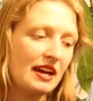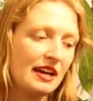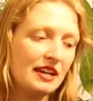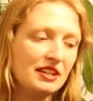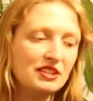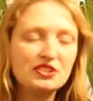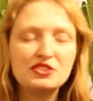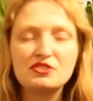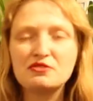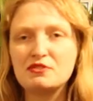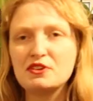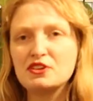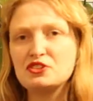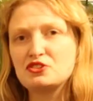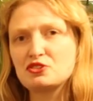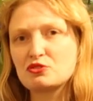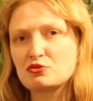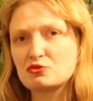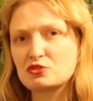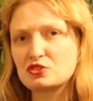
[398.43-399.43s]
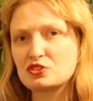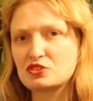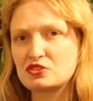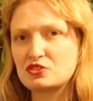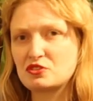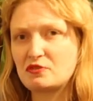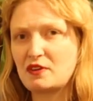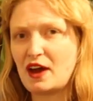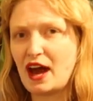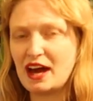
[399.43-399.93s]
individual
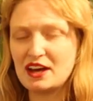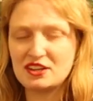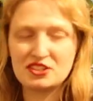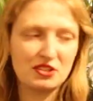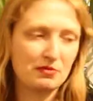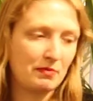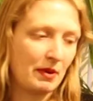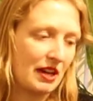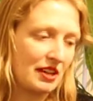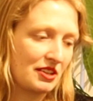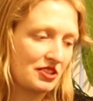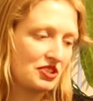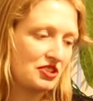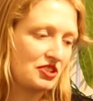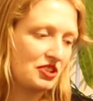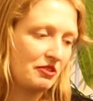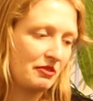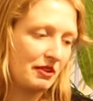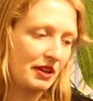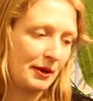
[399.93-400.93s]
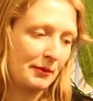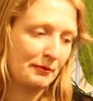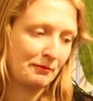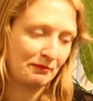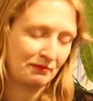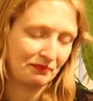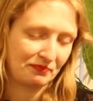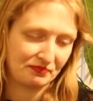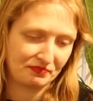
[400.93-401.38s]
sort of aspects to it.